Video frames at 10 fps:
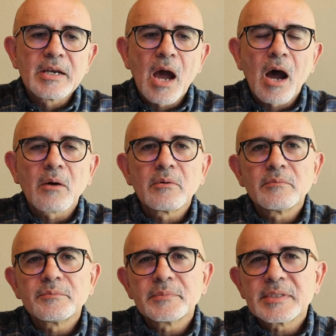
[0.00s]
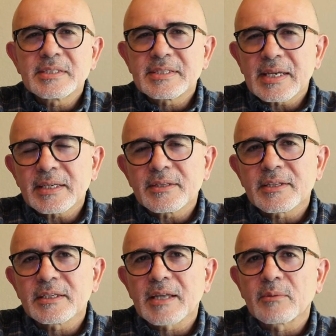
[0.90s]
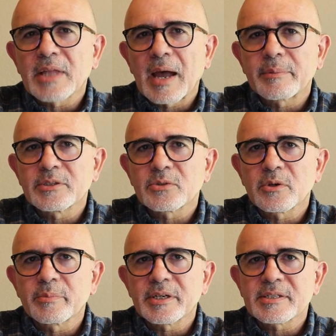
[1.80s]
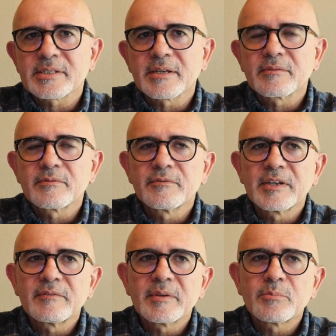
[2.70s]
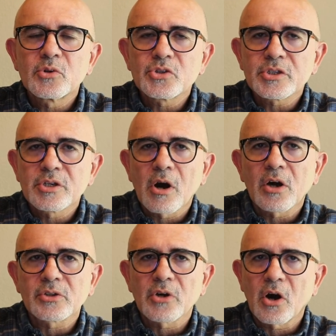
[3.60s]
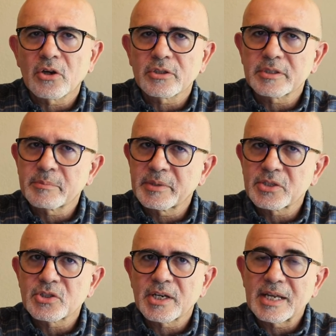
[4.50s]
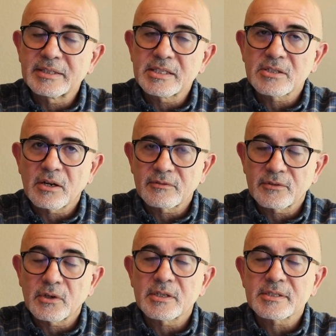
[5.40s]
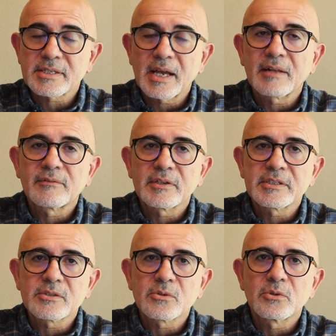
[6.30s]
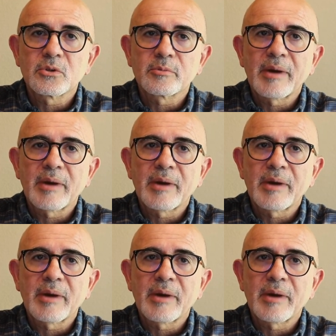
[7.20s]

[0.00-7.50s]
Now, The second thing that will happen to a person when we push God out of the picture and decide for ourselves what is good or